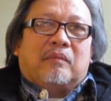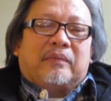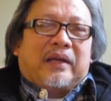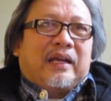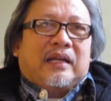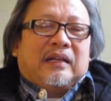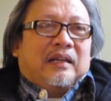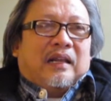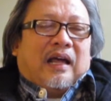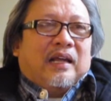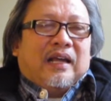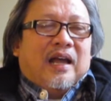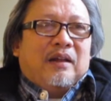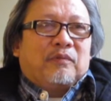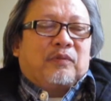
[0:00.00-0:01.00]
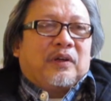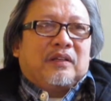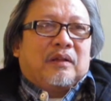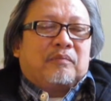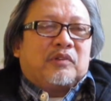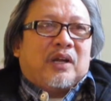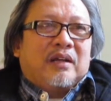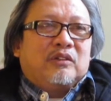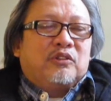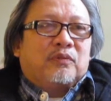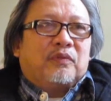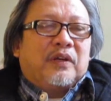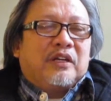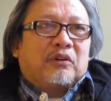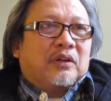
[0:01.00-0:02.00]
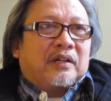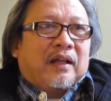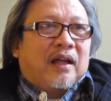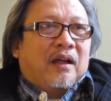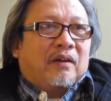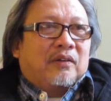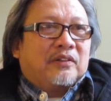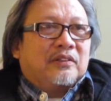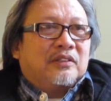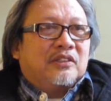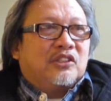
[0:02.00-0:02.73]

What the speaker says: And I'm trying to figure it out.